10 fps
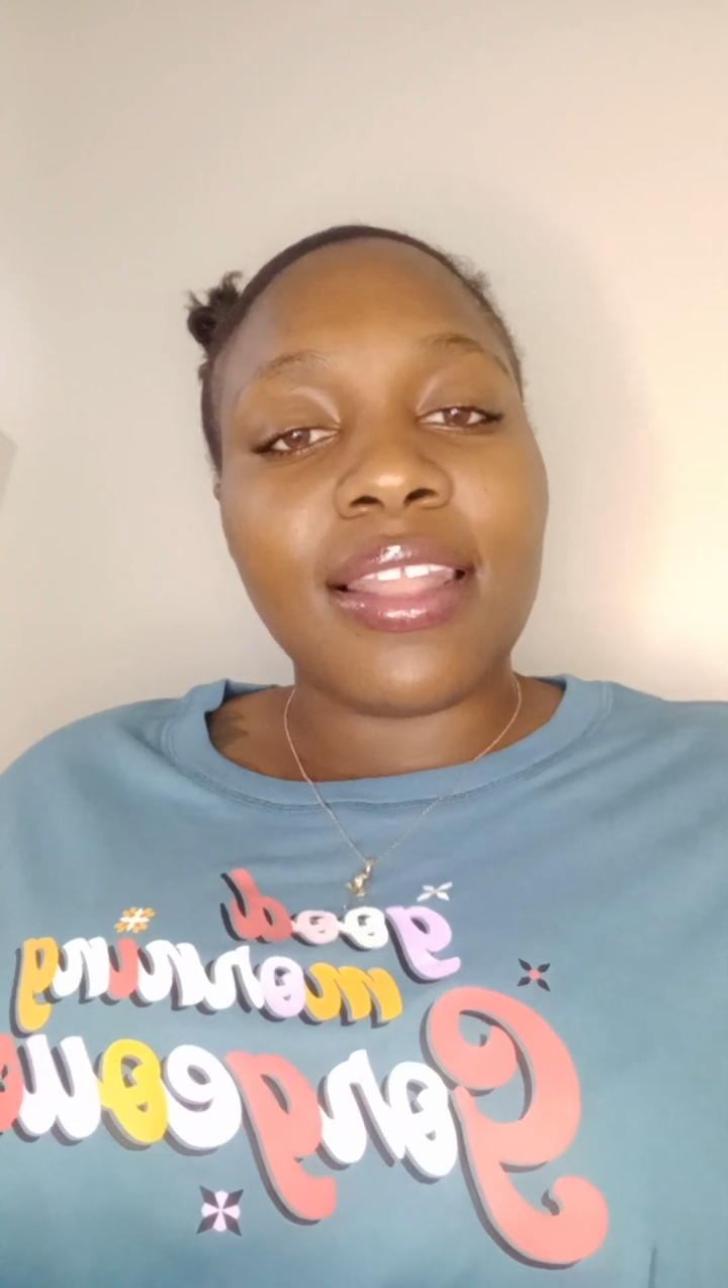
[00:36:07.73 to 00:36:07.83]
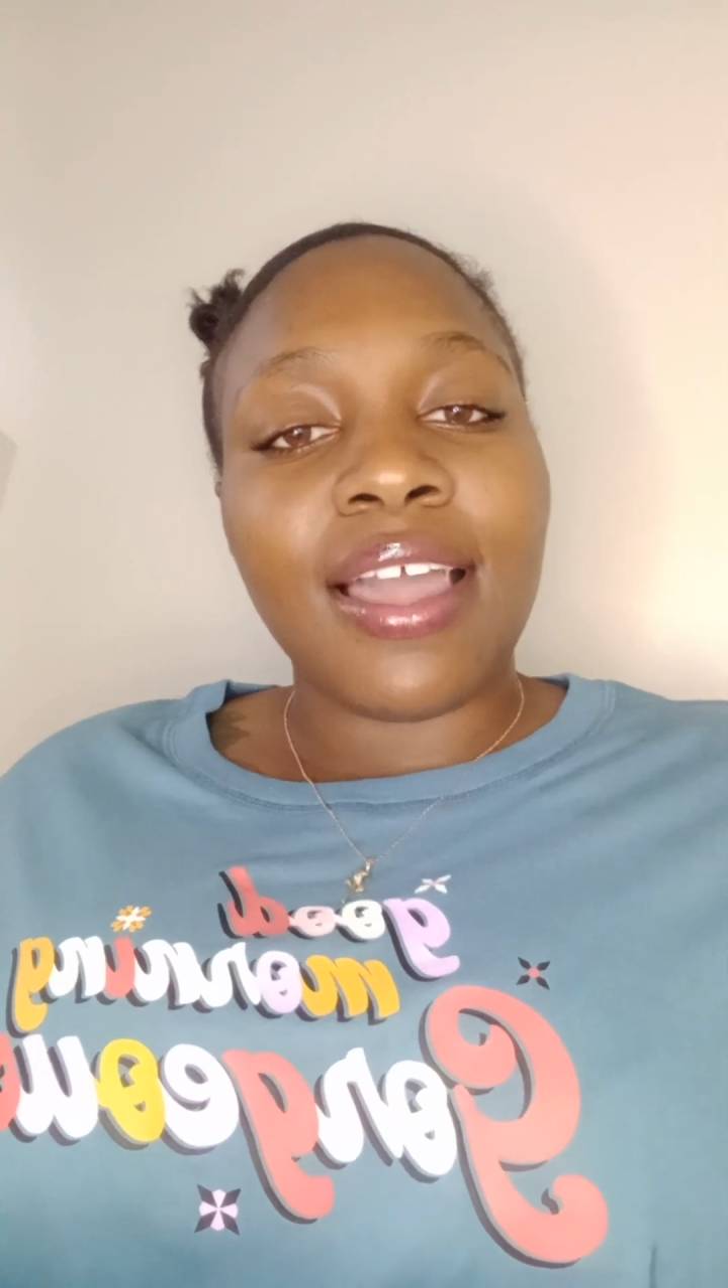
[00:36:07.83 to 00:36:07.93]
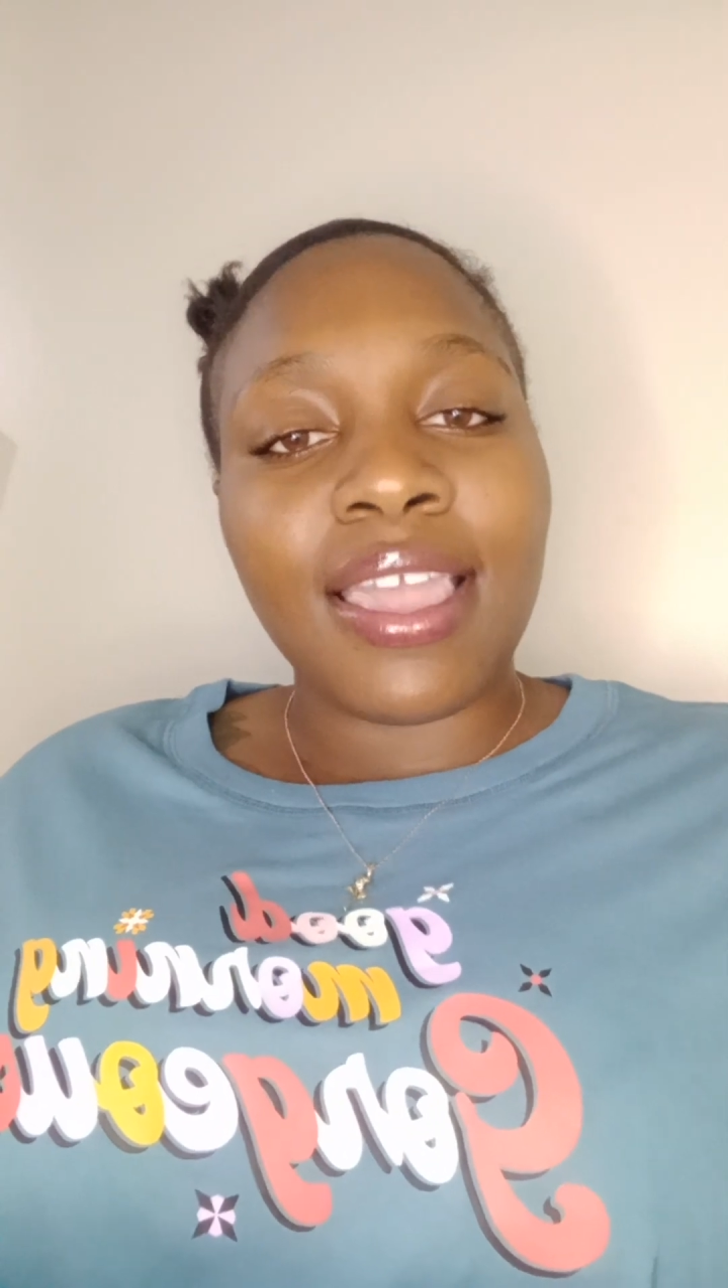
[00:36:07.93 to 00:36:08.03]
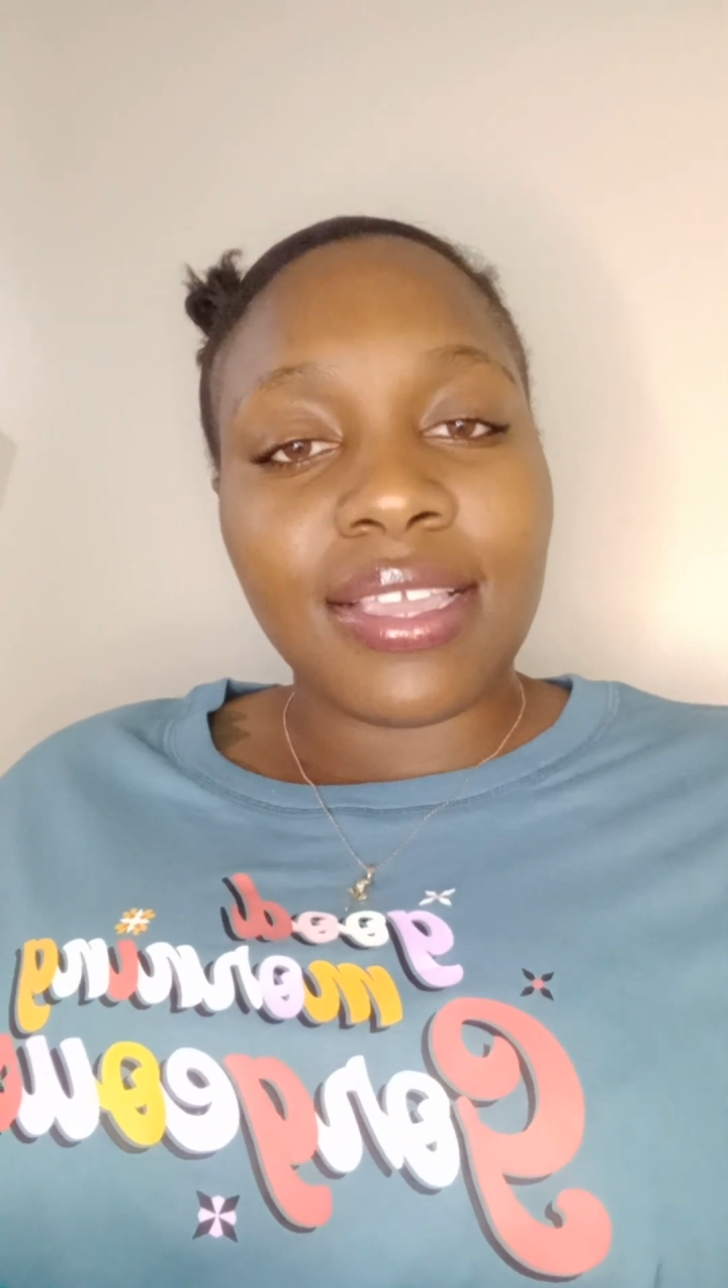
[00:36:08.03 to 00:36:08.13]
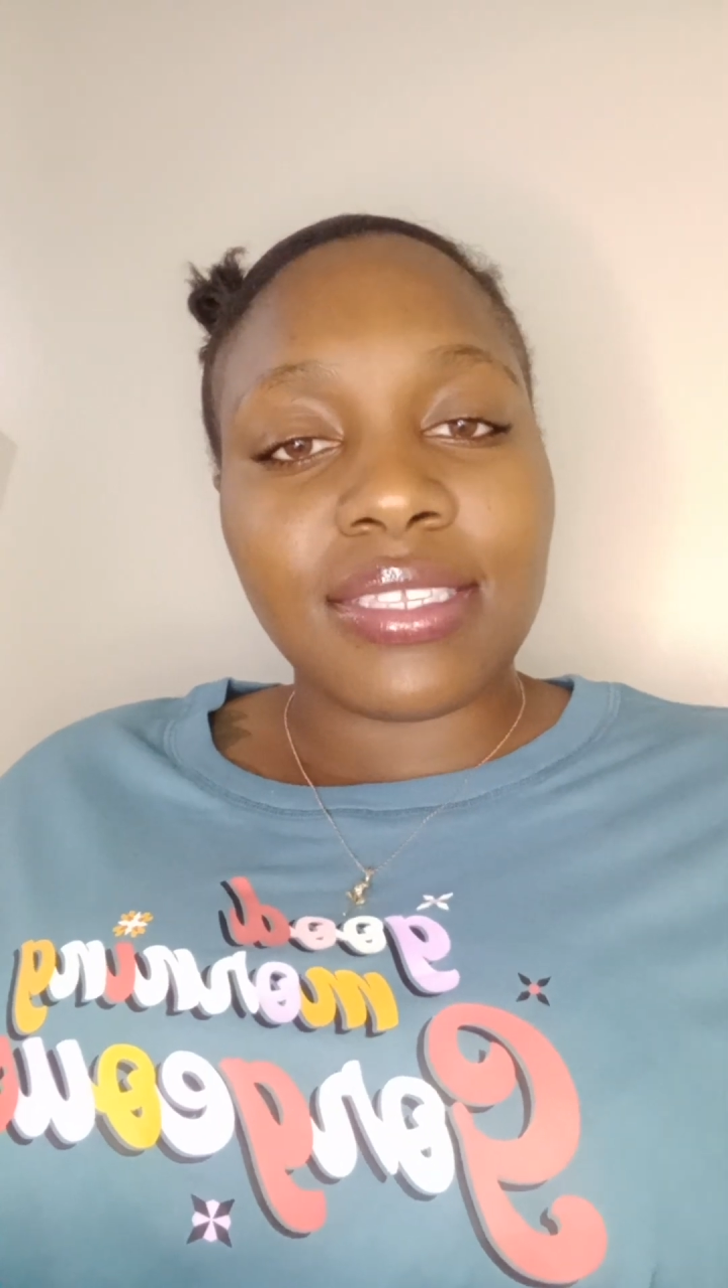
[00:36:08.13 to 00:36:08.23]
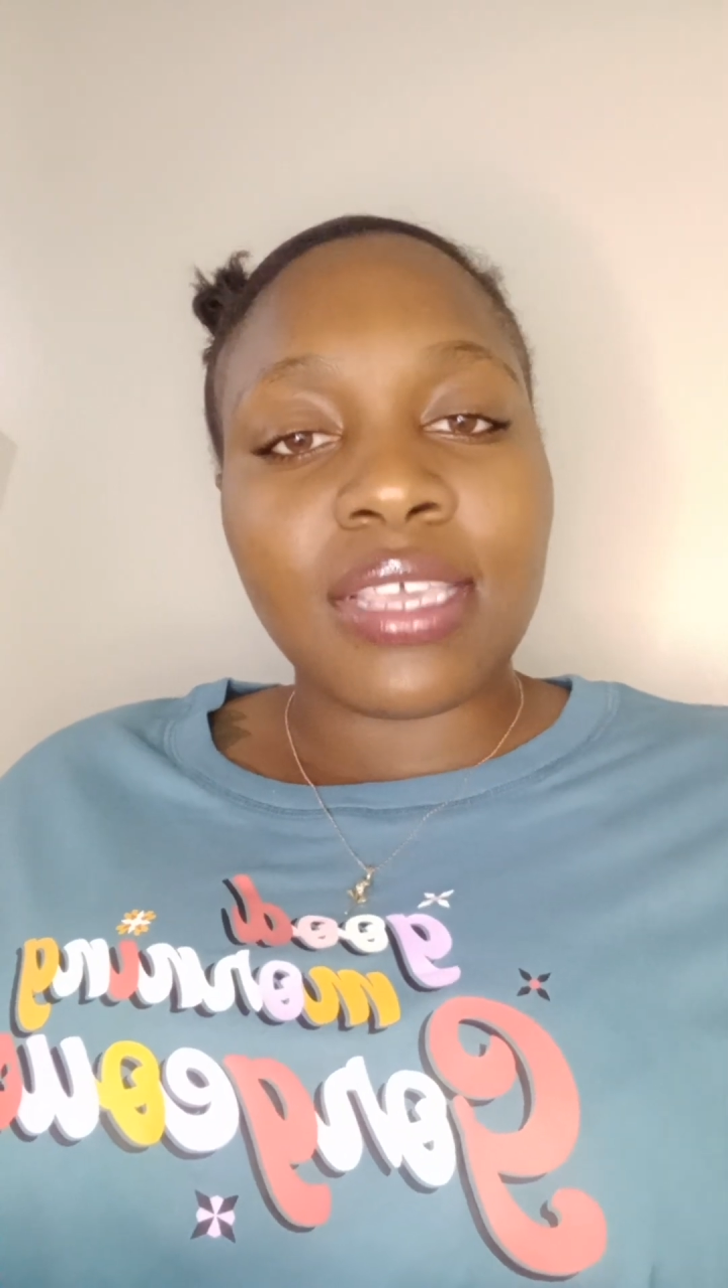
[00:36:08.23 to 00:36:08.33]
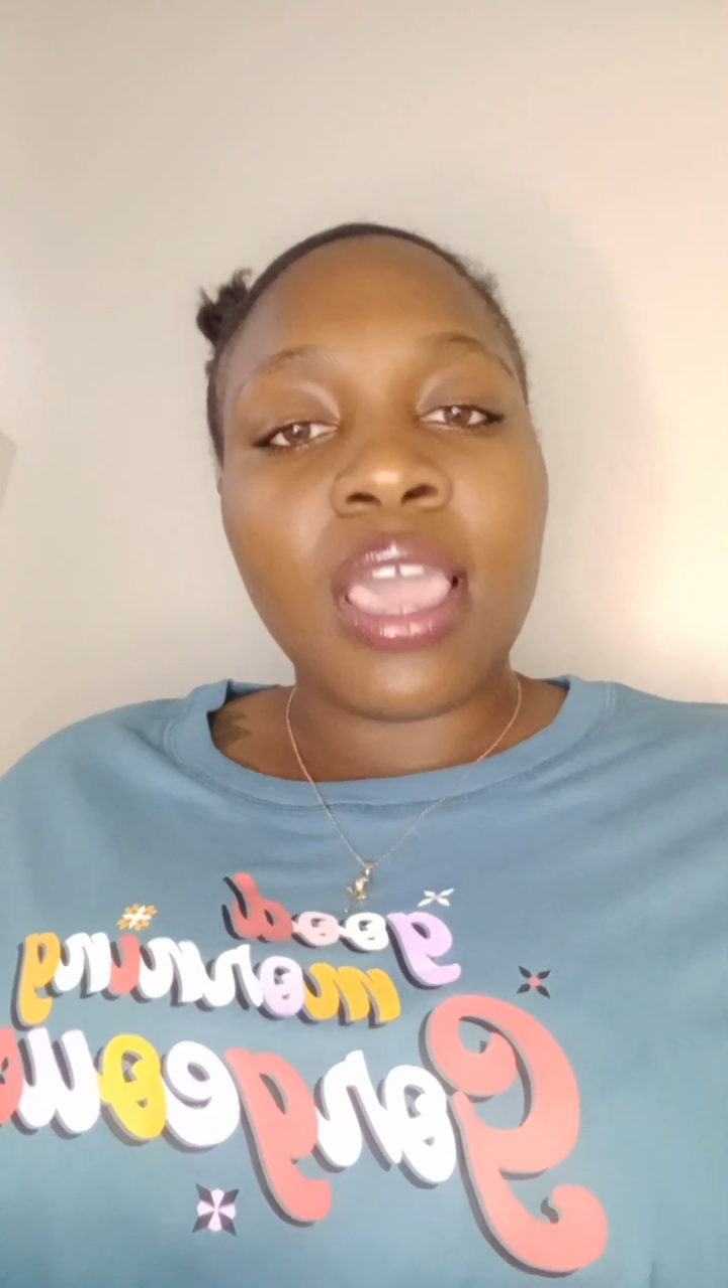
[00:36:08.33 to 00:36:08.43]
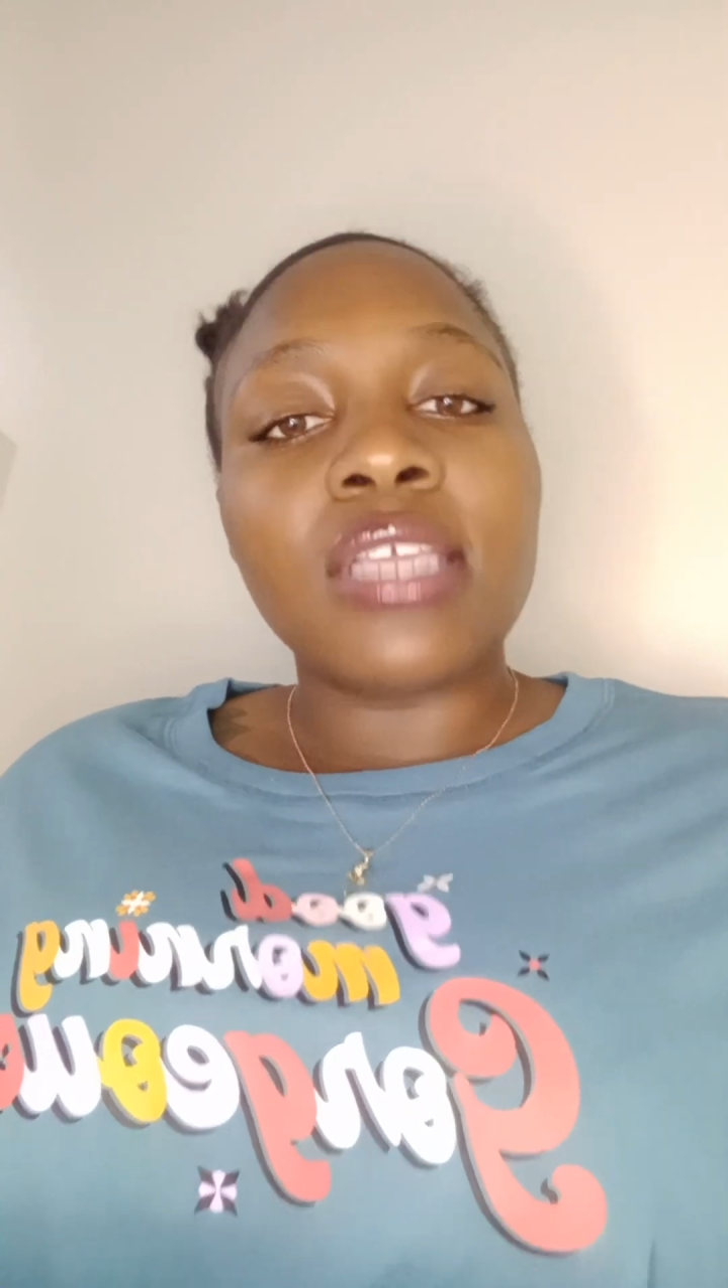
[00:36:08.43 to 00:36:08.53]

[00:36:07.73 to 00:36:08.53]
light,